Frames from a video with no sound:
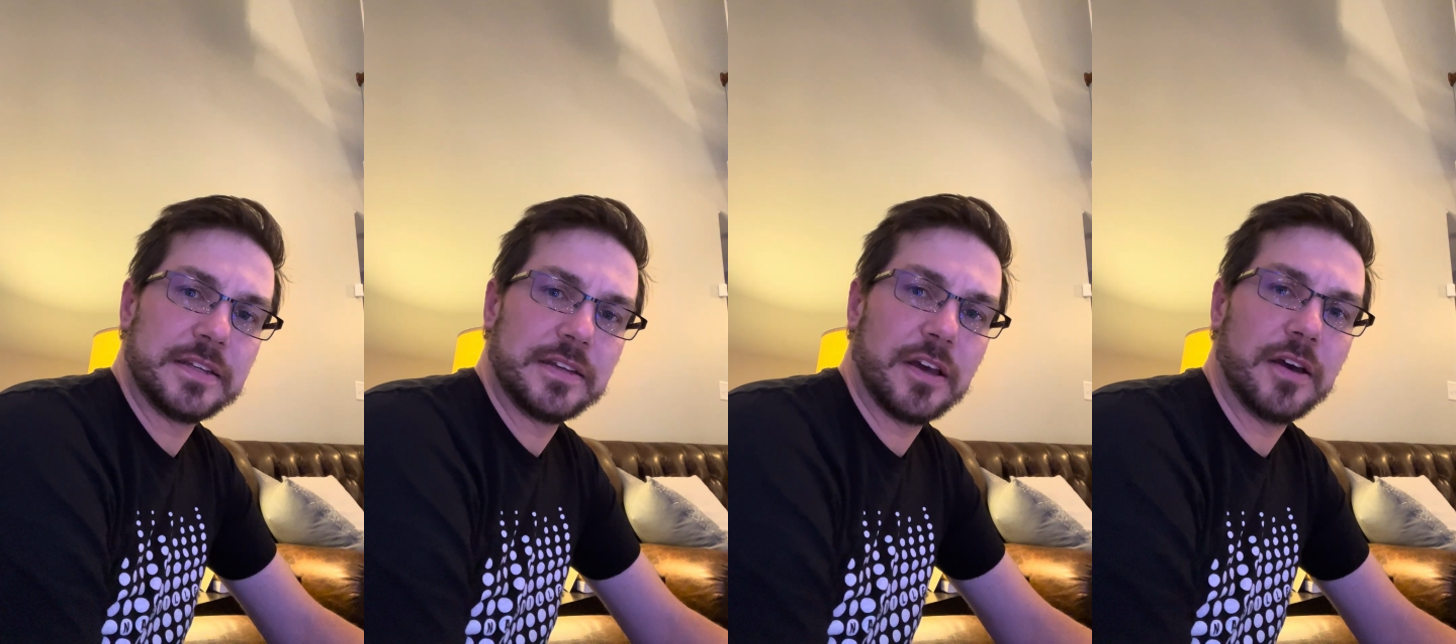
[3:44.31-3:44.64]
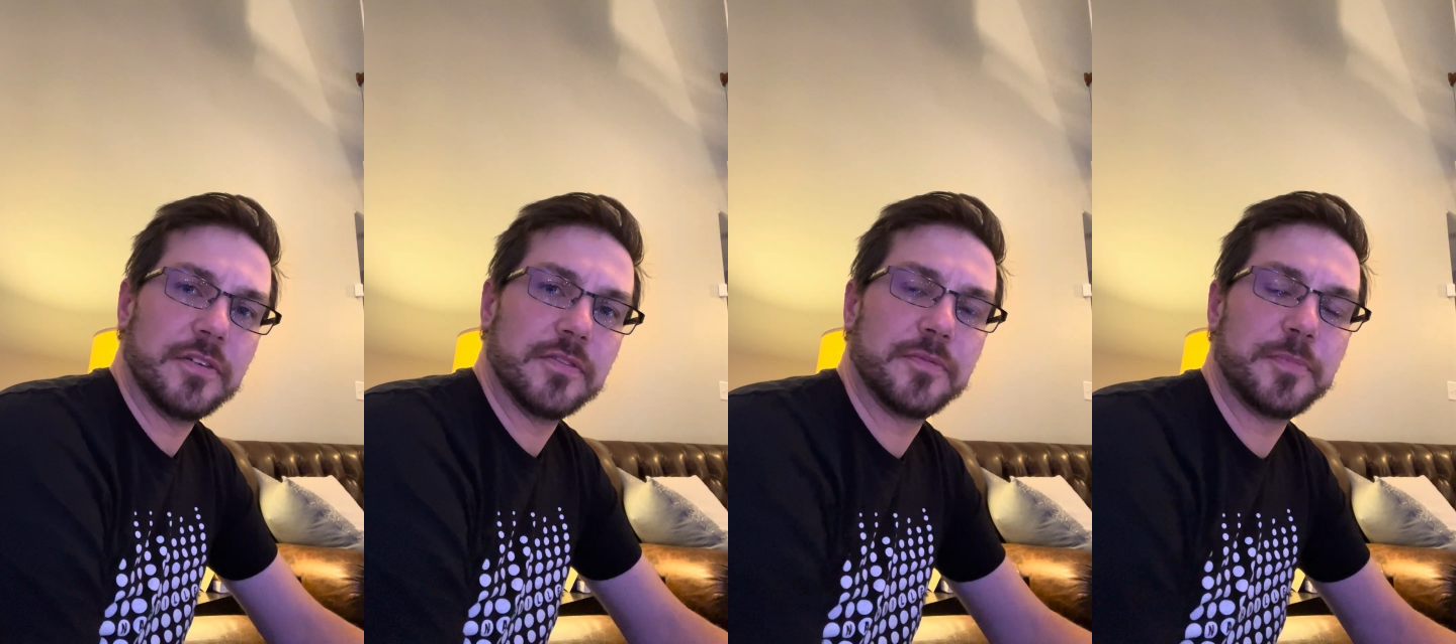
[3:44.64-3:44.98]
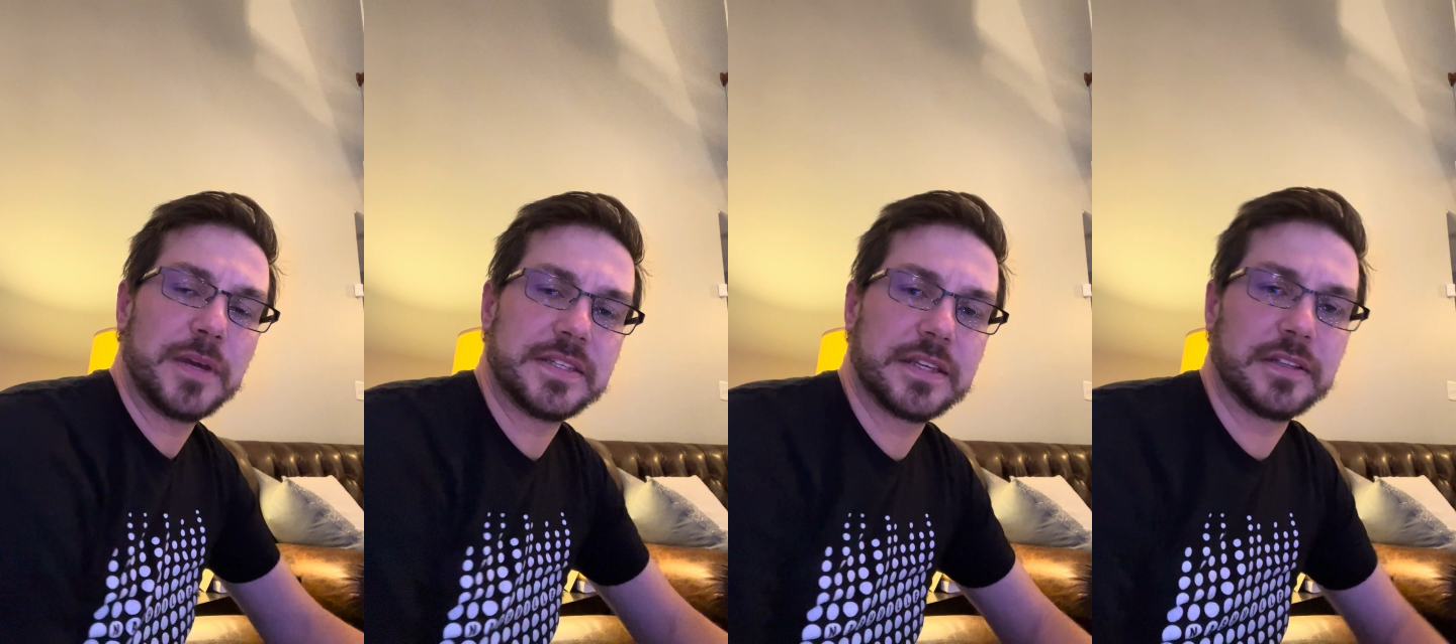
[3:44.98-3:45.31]
of
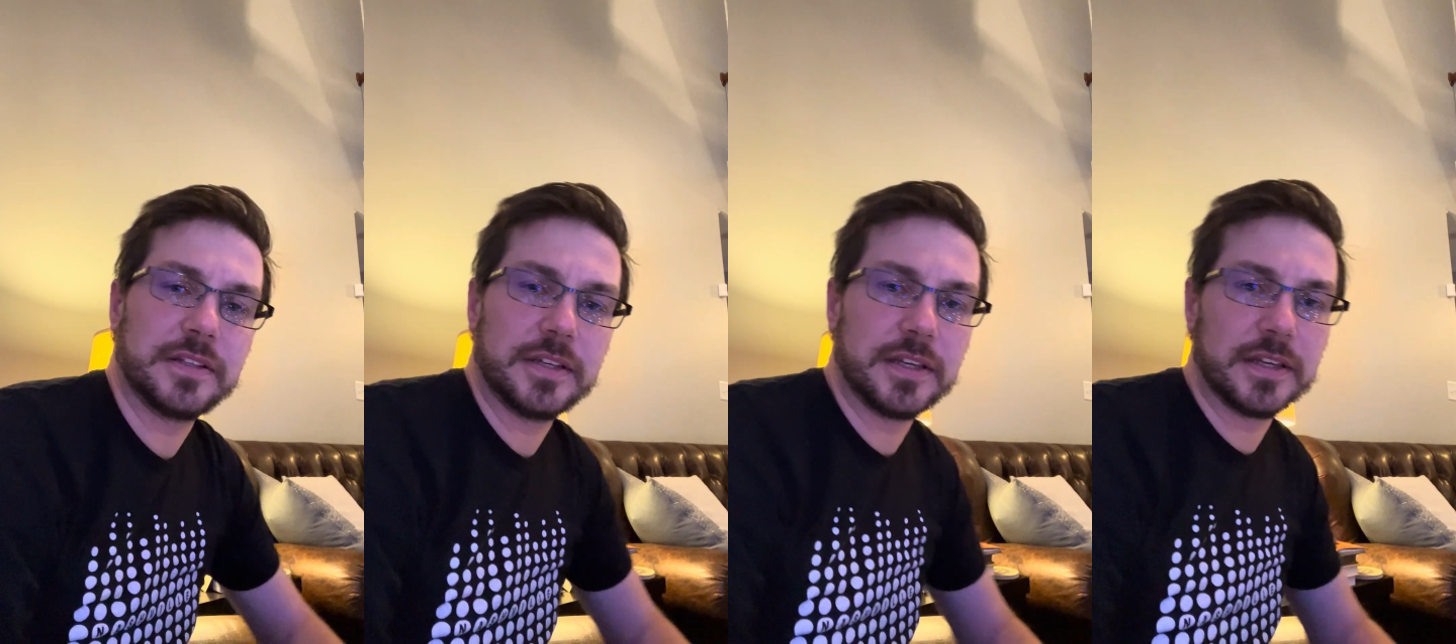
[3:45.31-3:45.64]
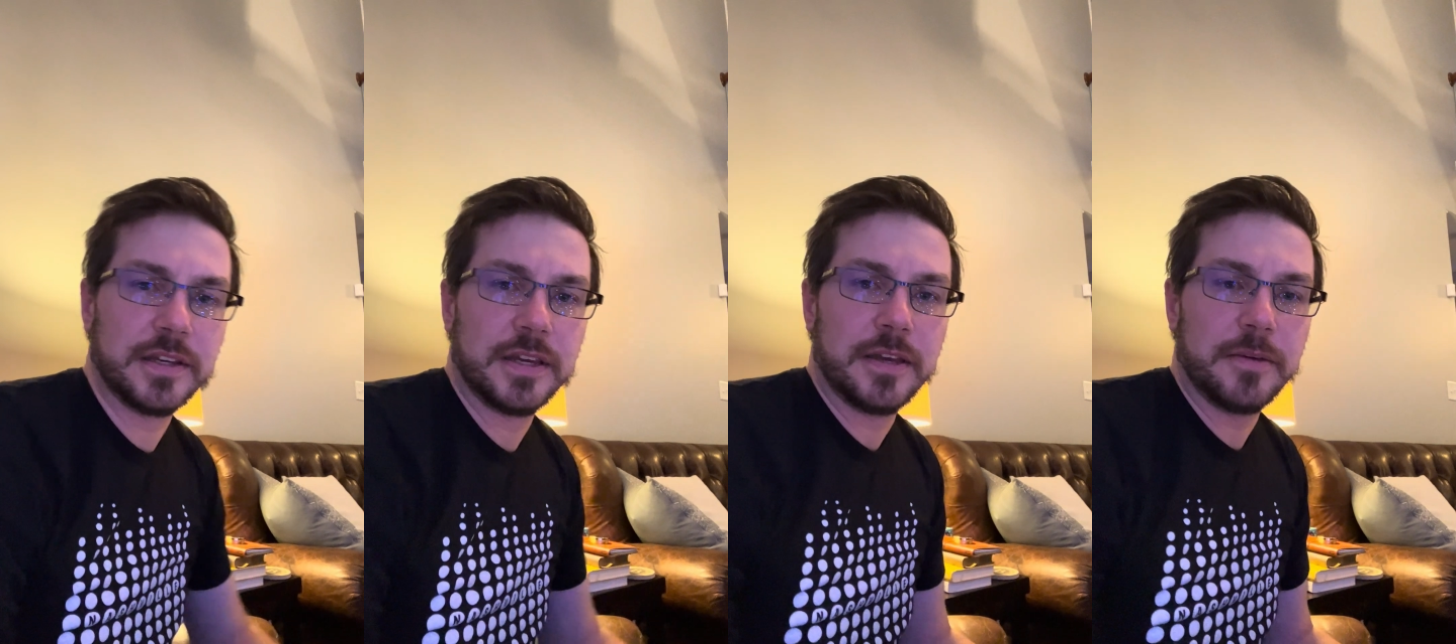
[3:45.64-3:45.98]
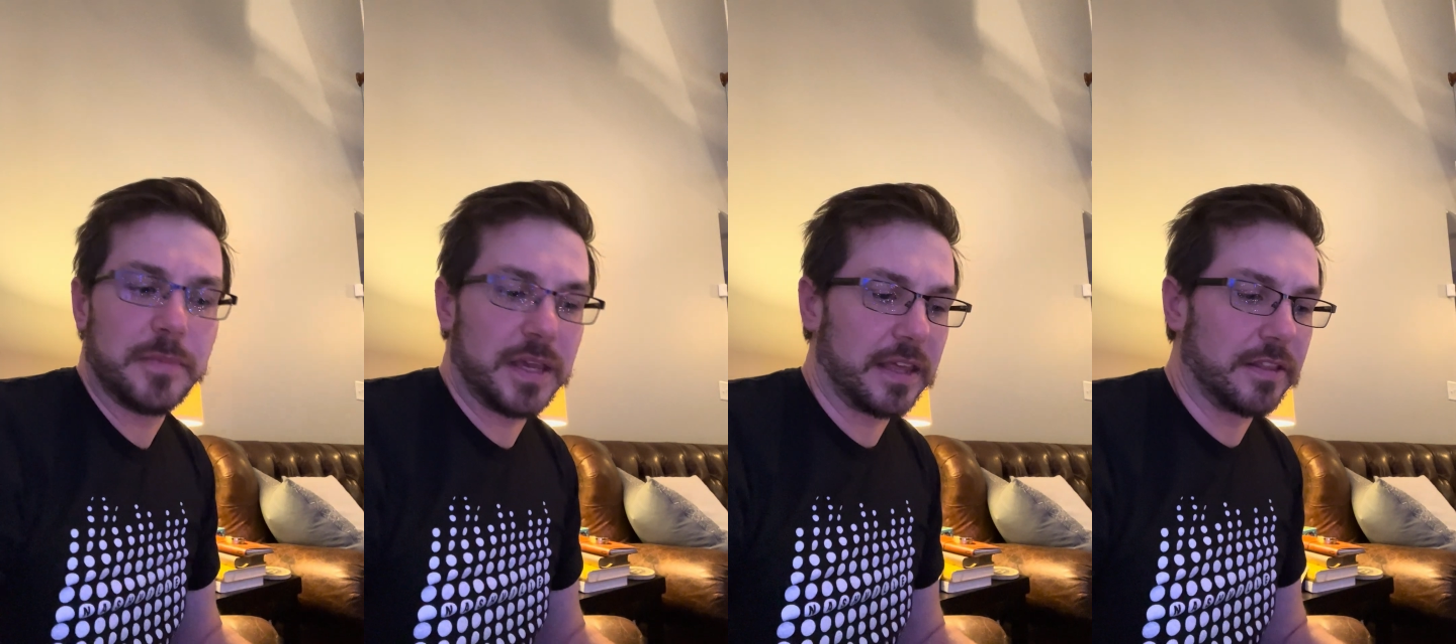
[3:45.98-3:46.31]
basically
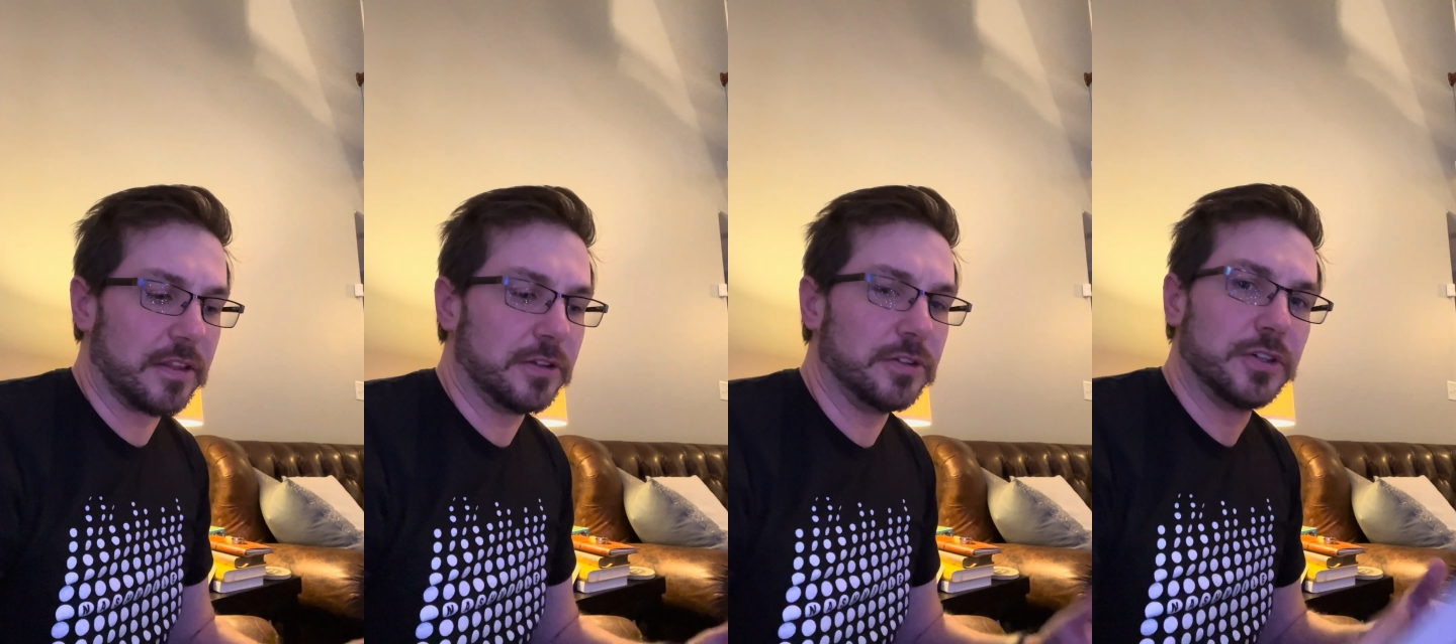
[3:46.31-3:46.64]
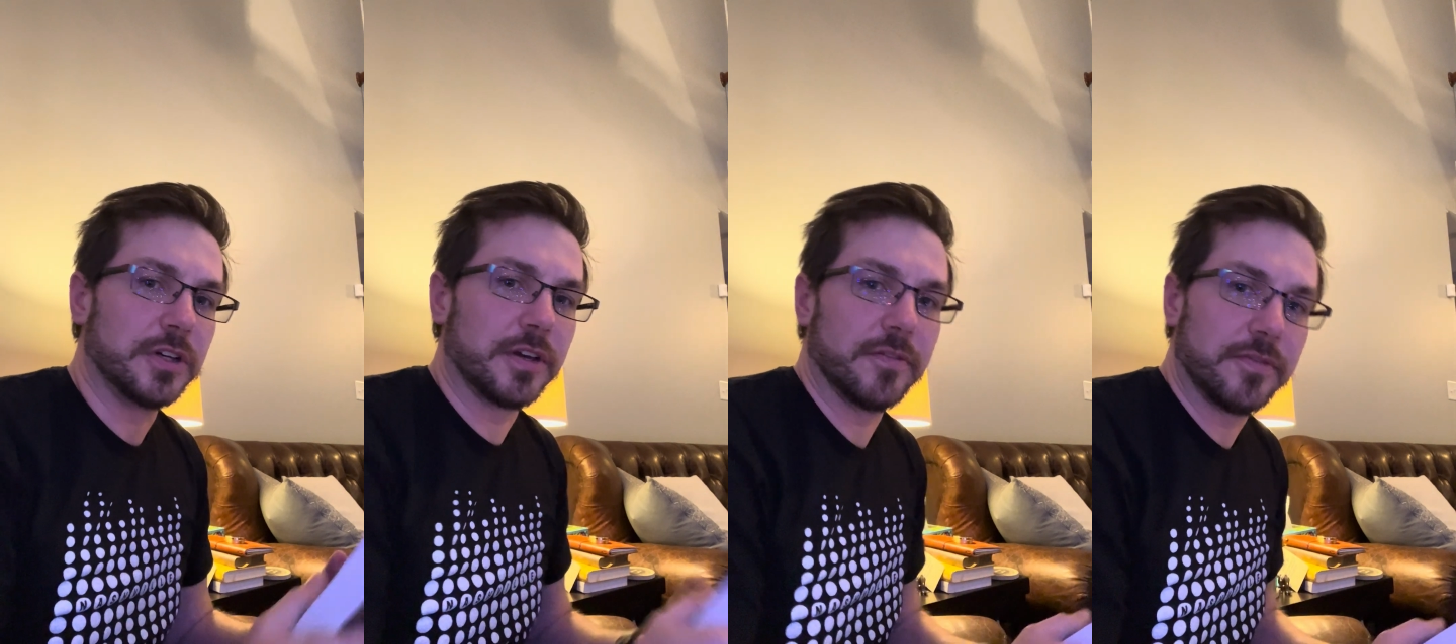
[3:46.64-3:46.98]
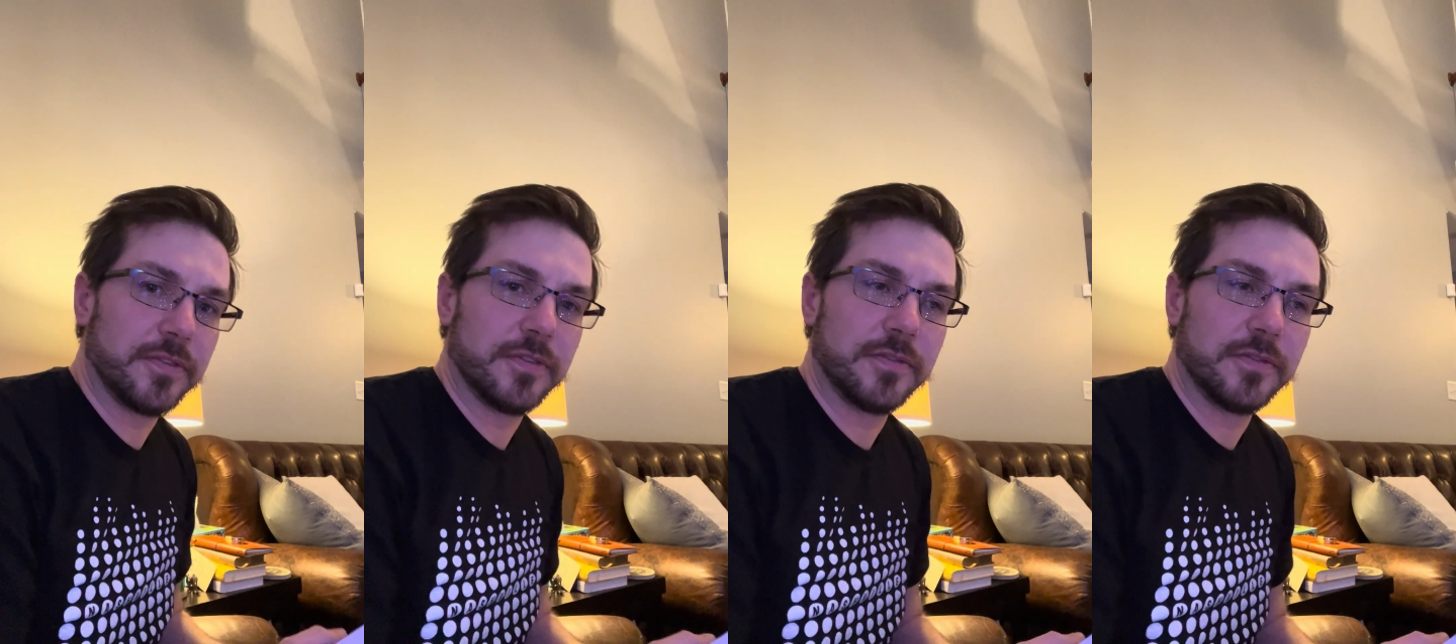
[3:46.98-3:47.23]
making the look of